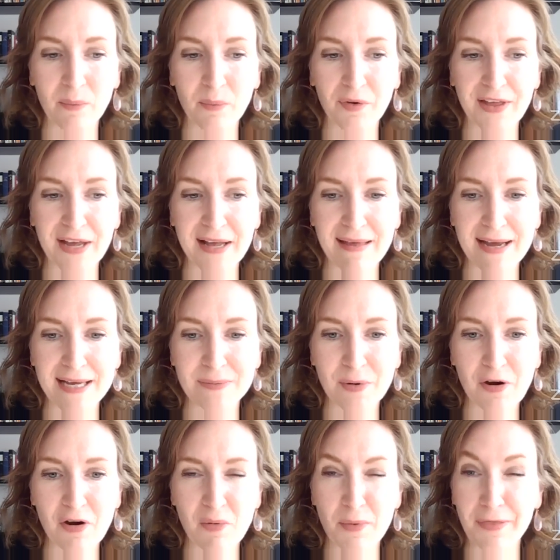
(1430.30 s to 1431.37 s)
with that last
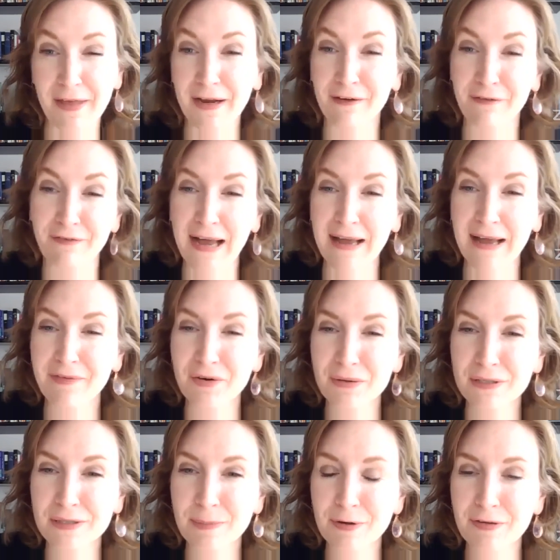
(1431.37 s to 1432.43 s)
poem with like a
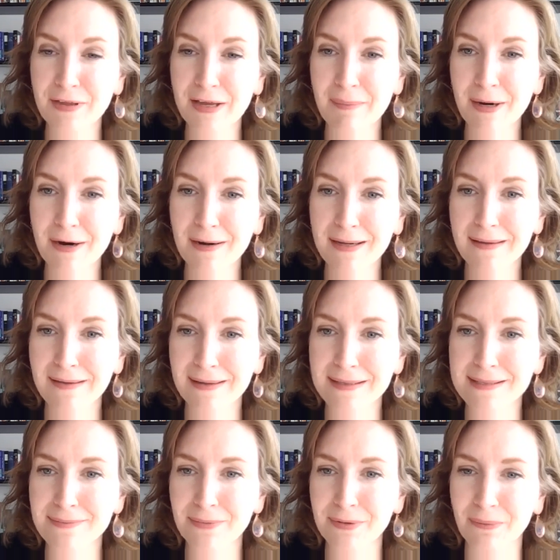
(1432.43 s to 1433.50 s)
5-year-old's birthday party.
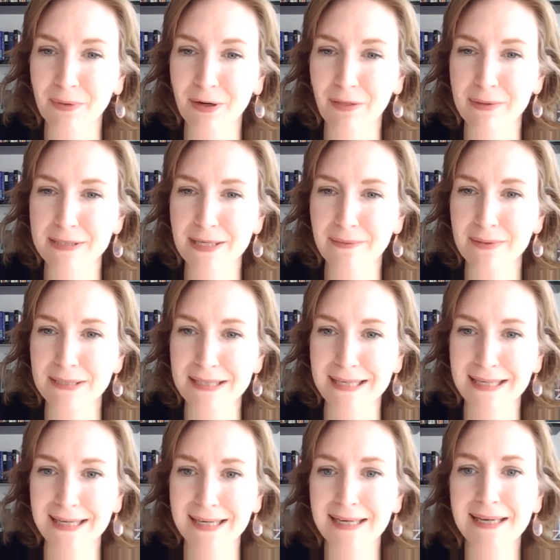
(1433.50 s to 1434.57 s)
That's one of the ones I was
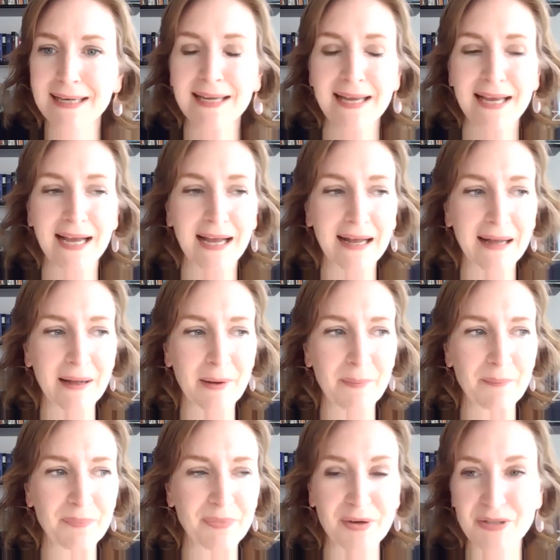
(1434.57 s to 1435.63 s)
thinking.
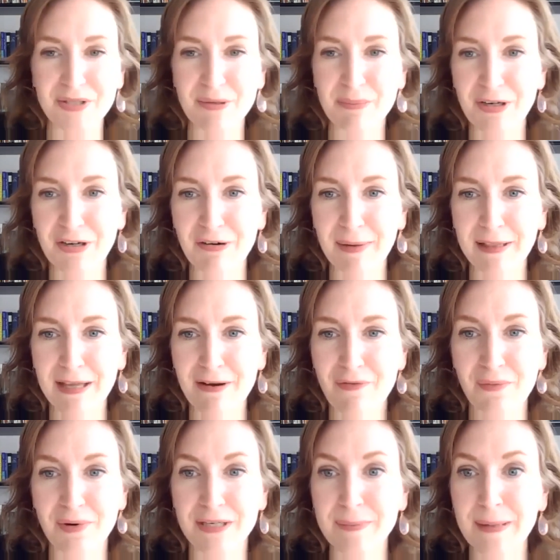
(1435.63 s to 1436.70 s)
There was a period of my life
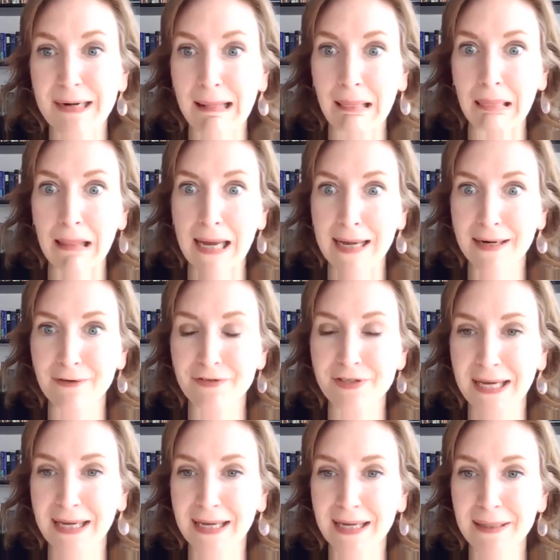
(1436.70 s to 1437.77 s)
where we spent a lot of
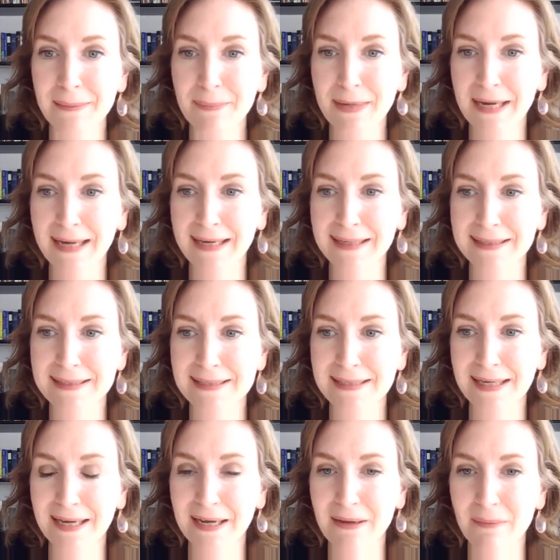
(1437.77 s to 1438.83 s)
time at
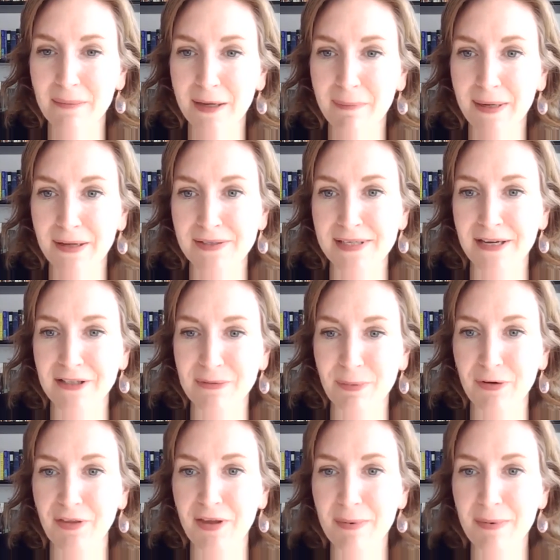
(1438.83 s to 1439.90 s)
like bounce house birthday